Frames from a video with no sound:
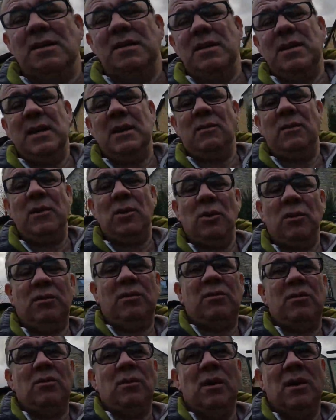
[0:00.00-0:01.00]
Yeah, we ought
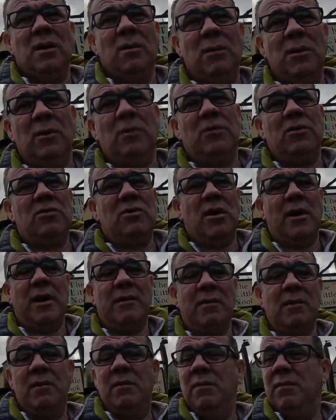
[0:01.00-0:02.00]
to try
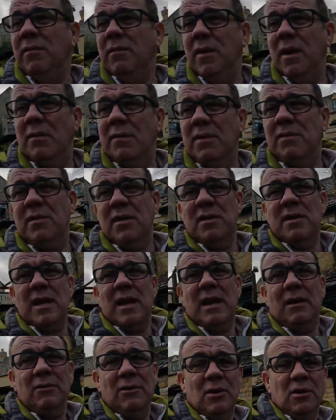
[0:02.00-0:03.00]
and have a visit
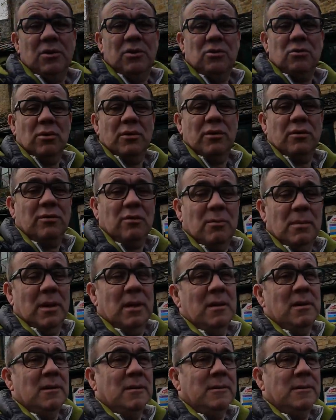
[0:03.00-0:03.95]
down during the summer.